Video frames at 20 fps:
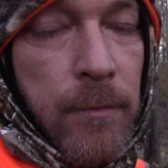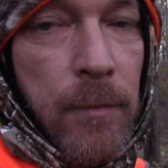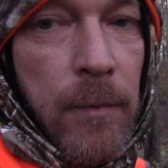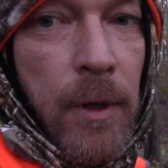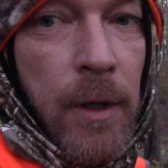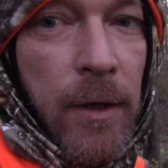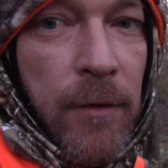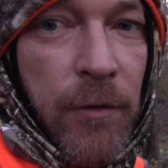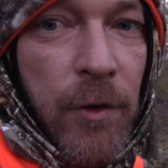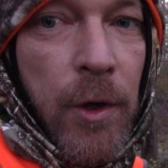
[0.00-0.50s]

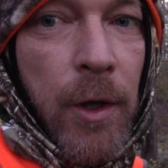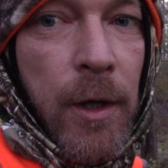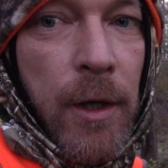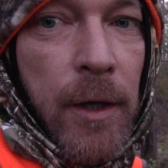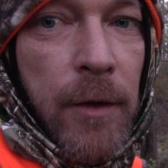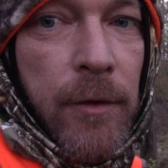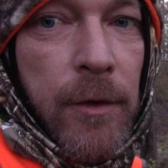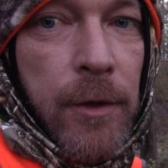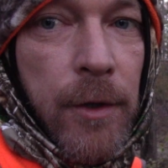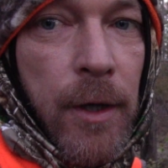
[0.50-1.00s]
And if you ain't
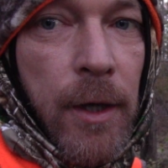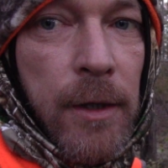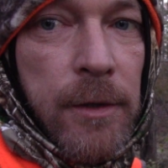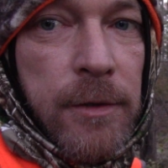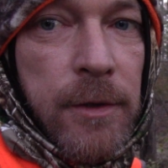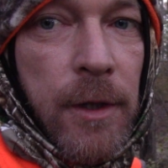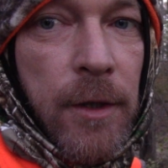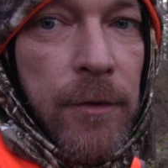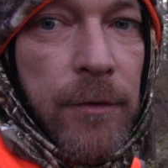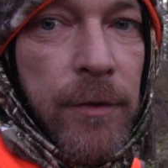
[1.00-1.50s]
ever tried
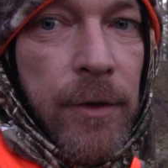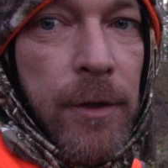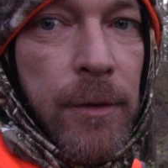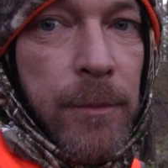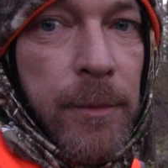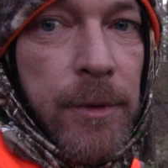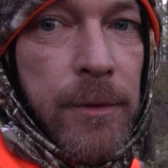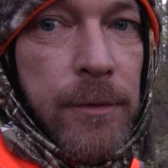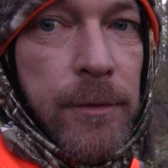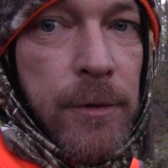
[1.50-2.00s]

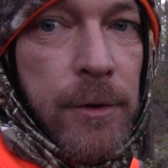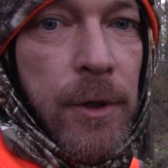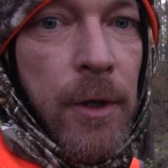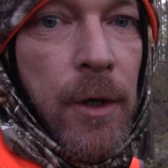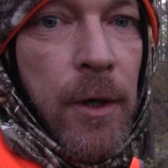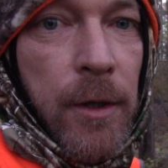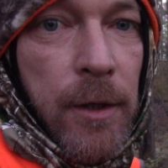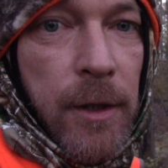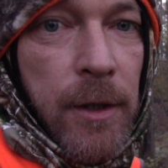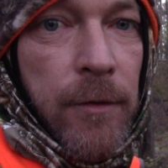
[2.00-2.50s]
self-filming, you
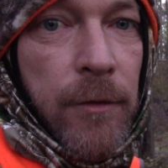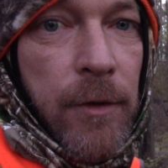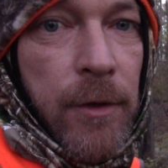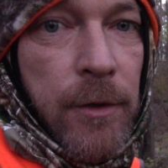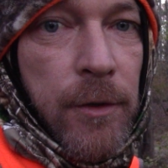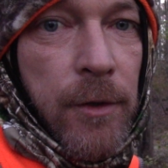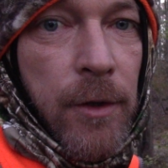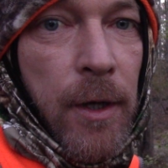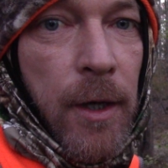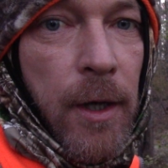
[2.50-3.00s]
ought to give it a
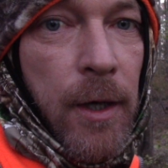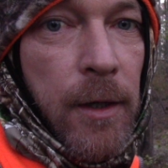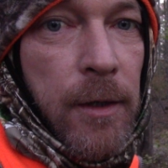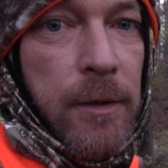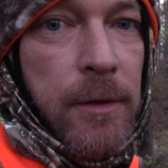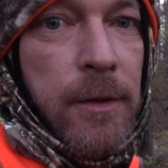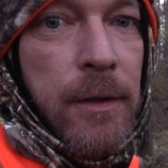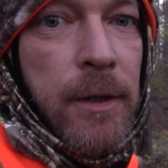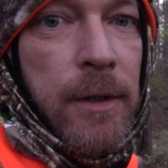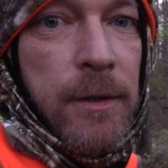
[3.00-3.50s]
try.
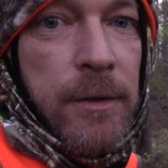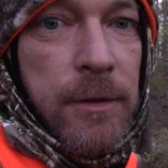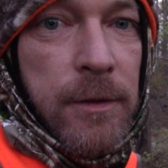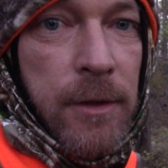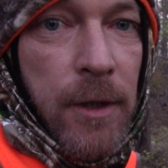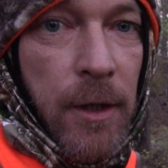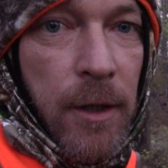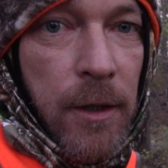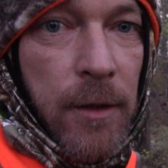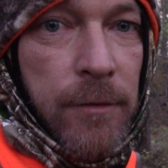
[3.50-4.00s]
It's
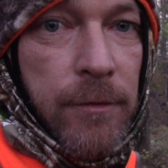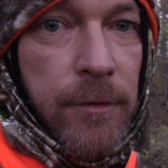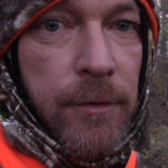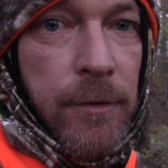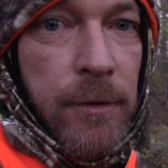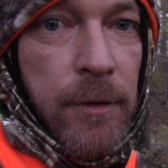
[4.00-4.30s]
tough.